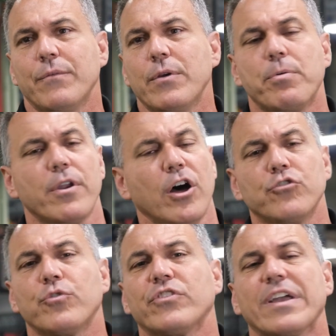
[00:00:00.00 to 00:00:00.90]
We put
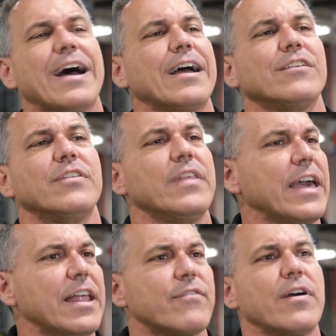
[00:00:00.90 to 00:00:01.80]
hundreds of guys in the
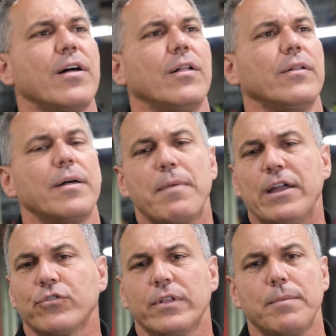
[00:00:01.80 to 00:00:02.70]
NFL,
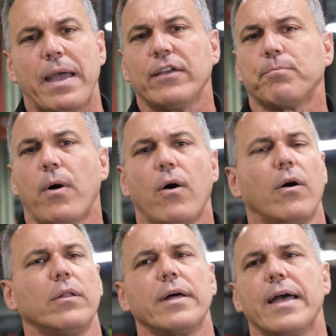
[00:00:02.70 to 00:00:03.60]
Major League
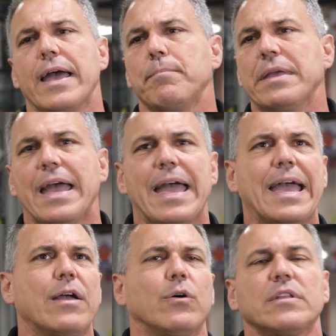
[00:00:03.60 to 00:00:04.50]
Baseball,
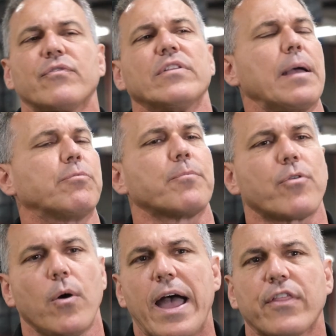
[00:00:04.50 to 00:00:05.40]
NBA, all different types of
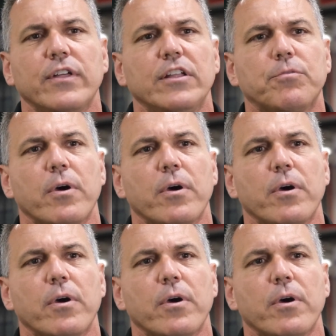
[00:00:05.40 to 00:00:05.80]
pro athletes.